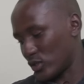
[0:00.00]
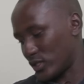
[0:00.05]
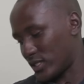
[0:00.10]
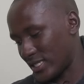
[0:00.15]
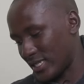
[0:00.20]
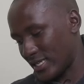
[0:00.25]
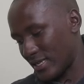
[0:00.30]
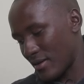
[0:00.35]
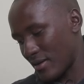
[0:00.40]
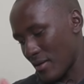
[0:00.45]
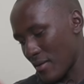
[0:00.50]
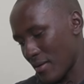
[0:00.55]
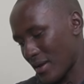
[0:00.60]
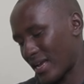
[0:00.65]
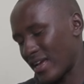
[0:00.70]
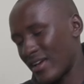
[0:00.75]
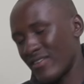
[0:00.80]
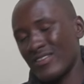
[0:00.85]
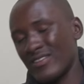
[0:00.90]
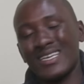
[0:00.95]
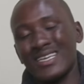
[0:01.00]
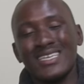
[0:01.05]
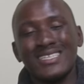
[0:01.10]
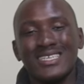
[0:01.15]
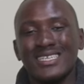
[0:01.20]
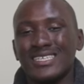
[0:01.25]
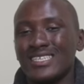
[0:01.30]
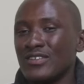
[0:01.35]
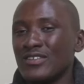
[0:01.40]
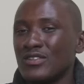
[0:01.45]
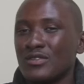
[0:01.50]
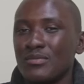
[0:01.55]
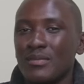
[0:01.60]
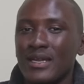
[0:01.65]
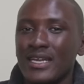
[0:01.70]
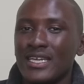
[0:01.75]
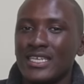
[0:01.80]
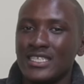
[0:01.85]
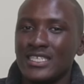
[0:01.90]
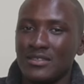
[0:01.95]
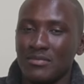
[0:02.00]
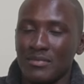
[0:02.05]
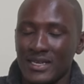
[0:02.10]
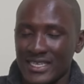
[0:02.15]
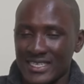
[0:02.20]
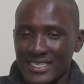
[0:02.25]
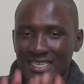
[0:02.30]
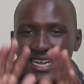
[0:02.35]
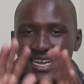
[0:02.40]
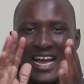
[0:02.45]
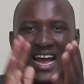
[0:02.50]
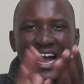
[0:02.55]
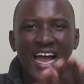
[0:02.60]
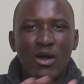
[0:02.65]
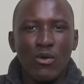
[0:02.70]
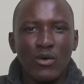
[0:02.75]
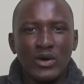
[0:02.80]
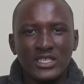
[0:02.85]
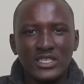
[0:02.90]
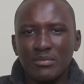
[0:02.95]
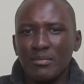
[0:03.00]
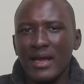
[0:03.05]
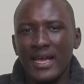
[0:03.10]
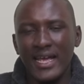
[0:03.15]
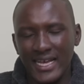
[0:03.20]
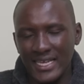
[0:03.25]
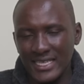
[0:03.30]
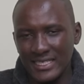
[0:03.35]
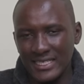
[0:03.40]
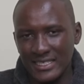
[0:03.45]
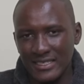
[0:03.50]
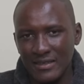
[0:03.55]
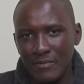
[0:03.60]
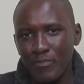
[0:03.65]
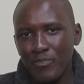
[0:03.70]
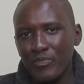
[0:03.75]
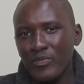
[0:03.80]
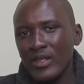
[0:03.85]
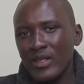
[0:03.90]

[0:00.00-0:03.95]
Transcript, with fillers: Johnson, KVK's Kaizer Chiefs Management, I wash my hands.